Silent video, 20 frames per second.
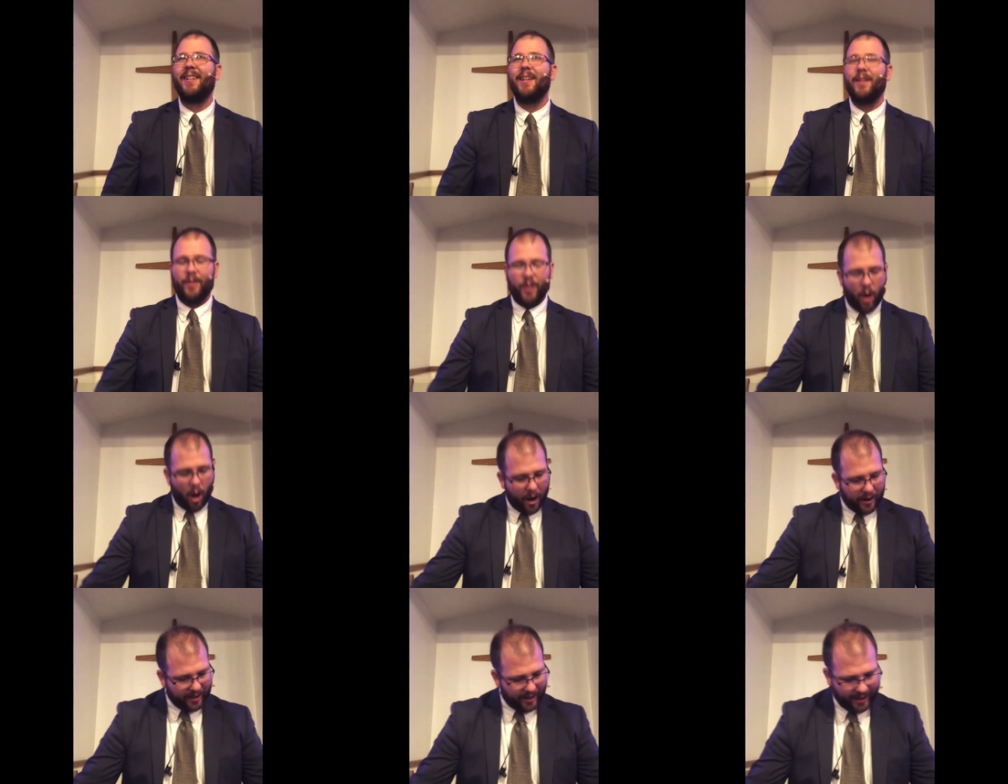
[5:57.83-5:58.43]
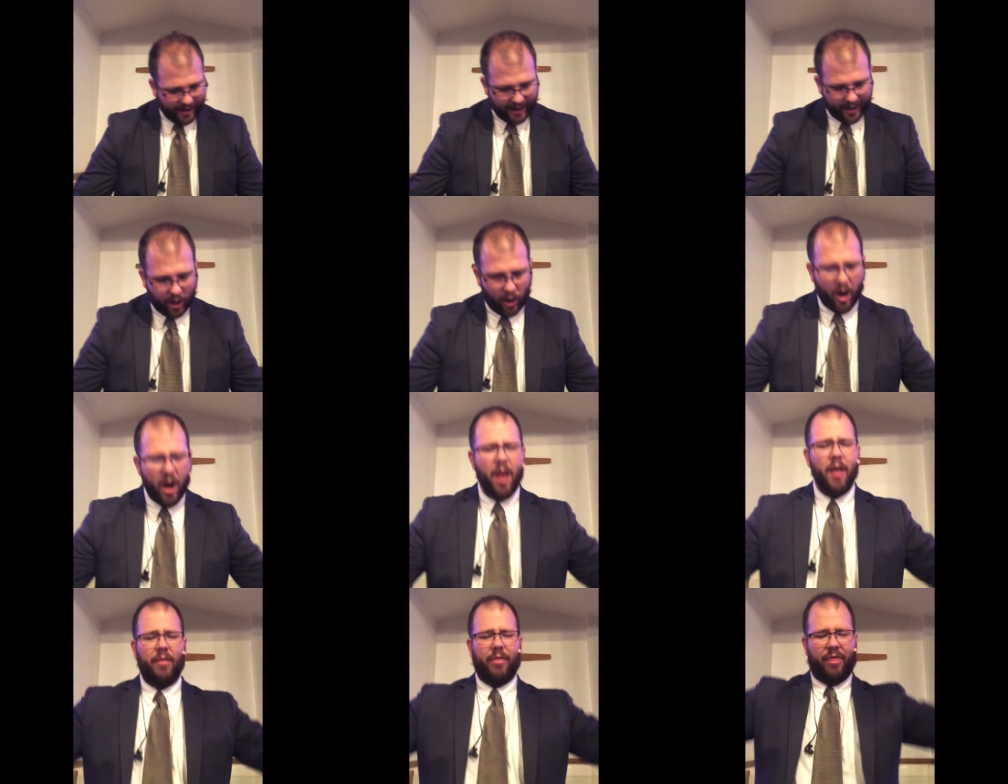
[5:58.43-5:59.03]
not here,
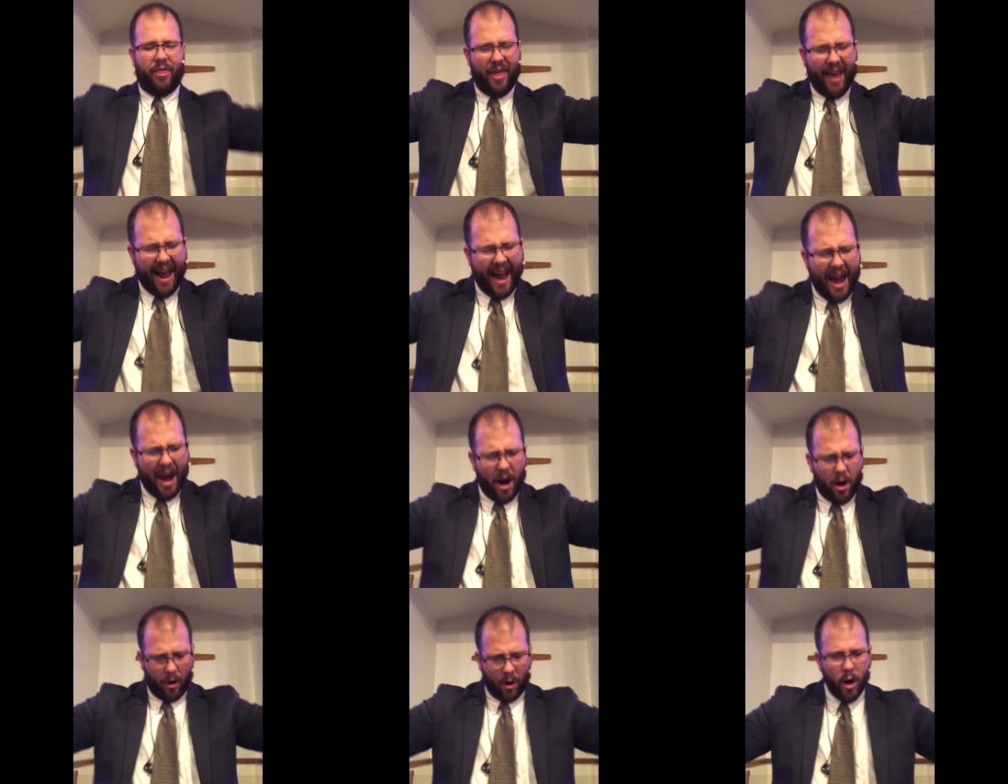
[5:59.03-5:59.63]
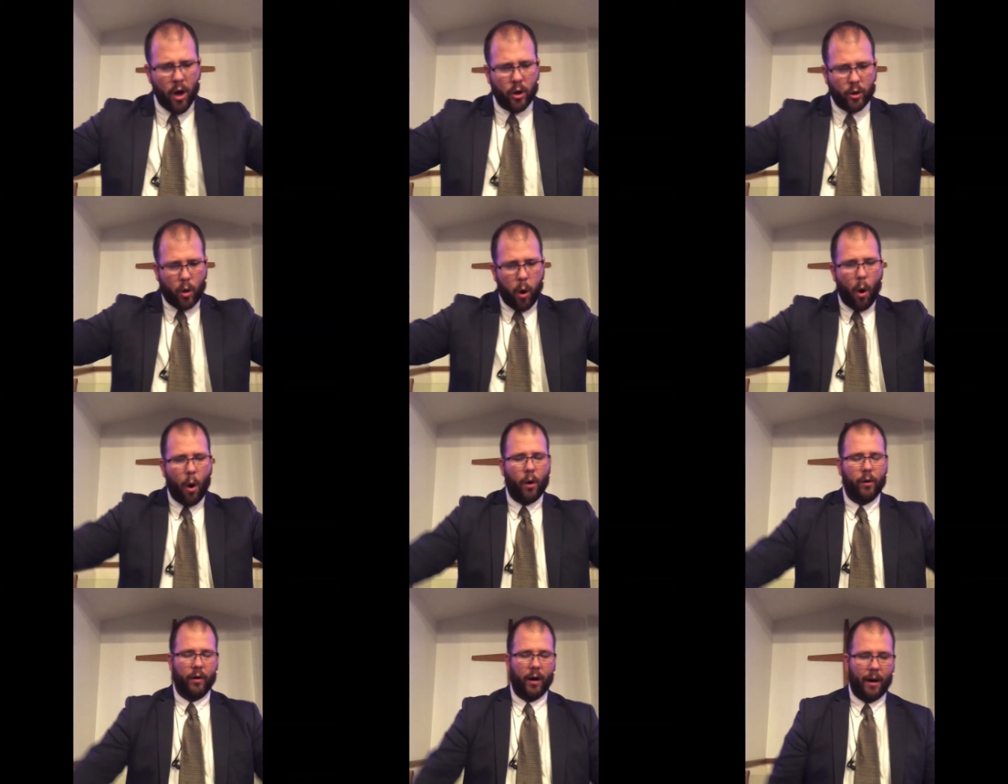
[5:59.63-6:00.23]
there,
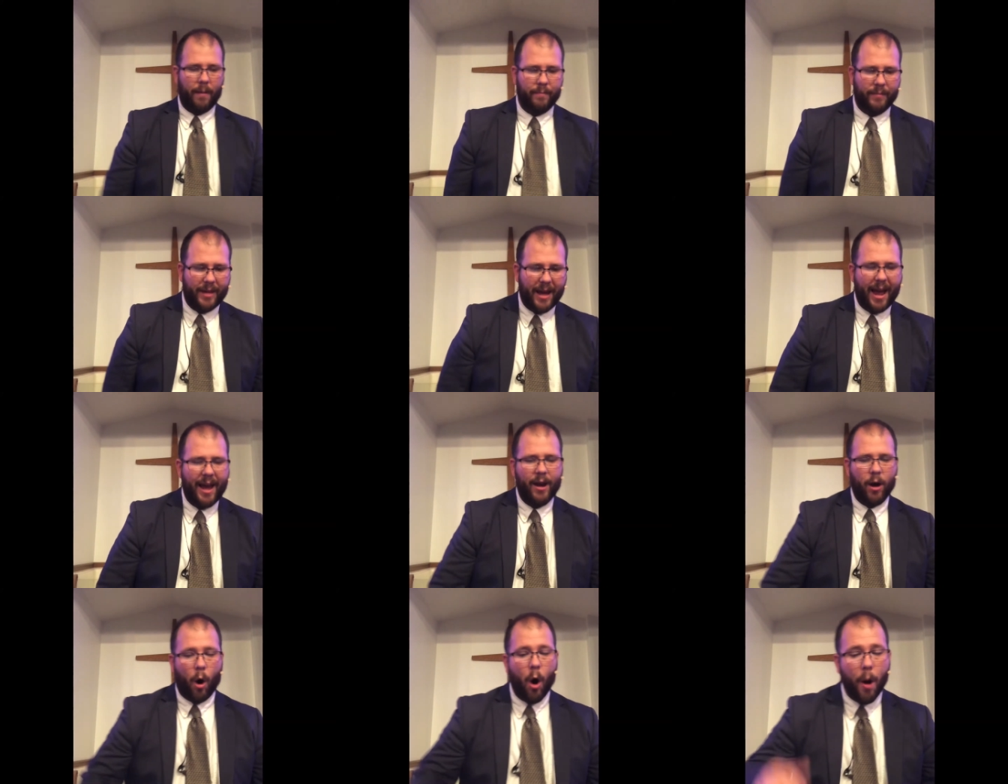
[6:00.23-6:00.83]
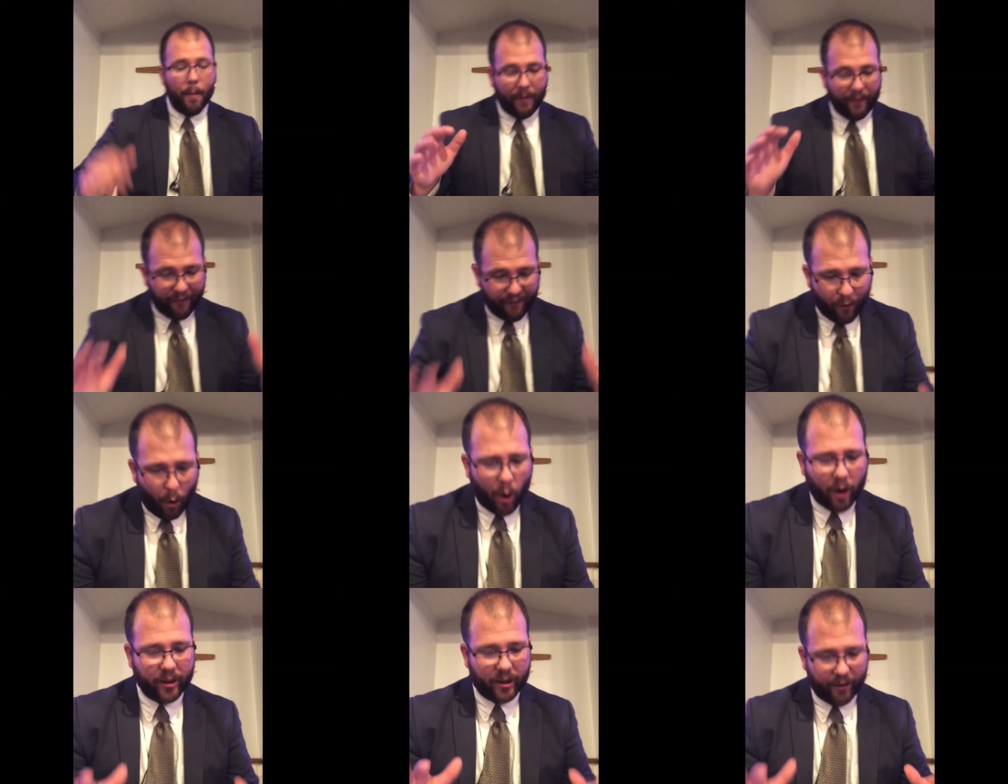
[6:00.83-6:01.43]
coram deo,
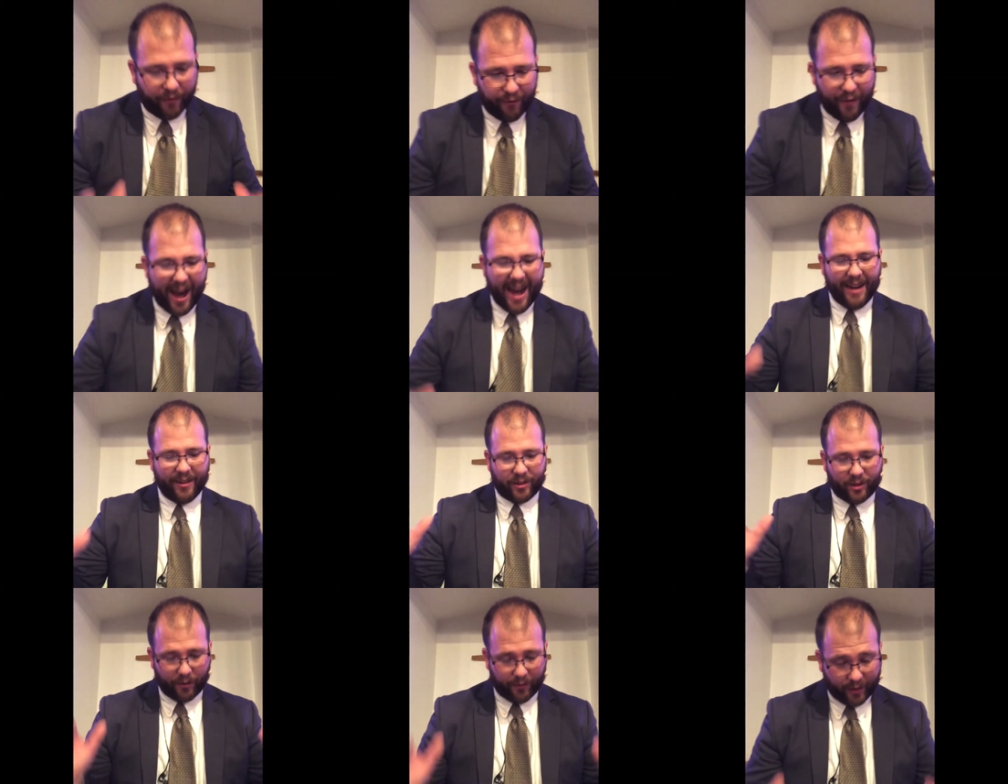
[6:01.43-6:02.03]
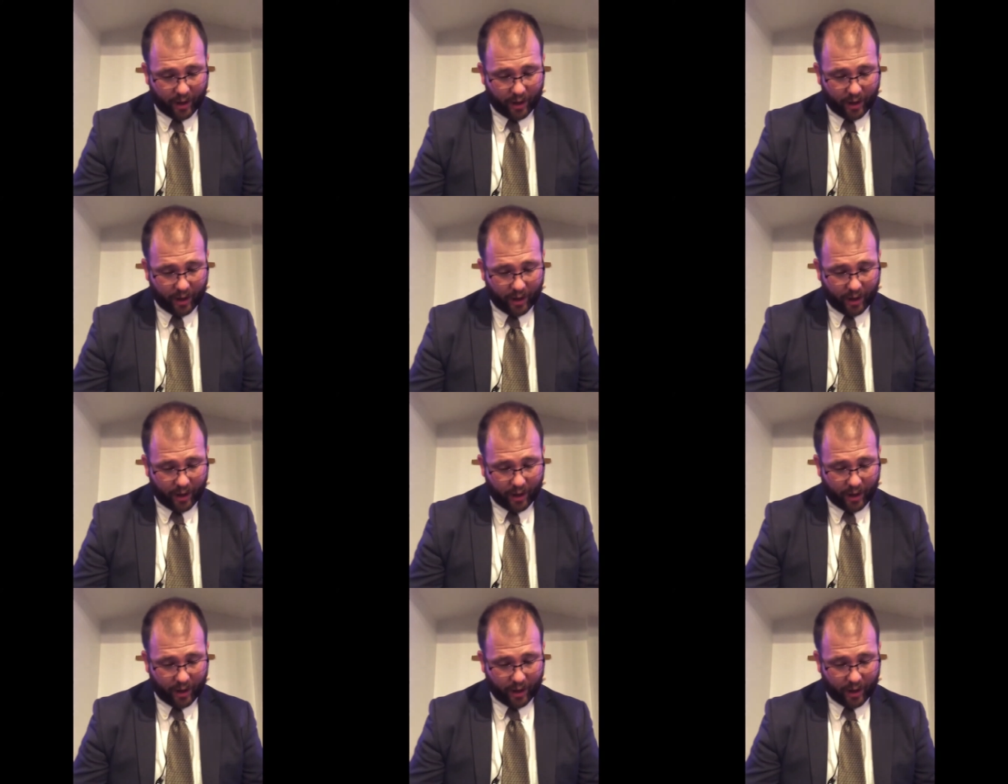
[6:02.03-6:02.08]
before the face of